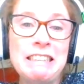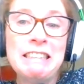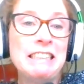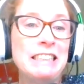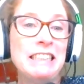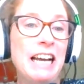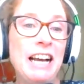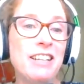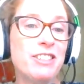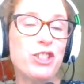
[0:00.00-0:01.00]
Yeah,
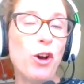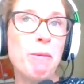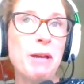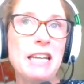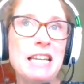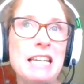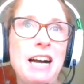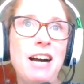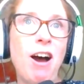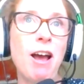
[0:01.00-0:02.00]
so
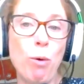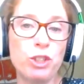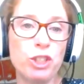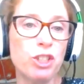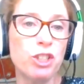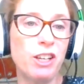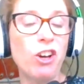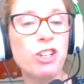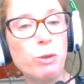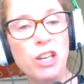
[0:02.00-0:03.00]
I bought it. I got
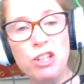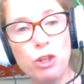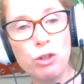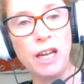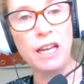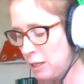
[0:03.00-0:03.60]
it within 2 days.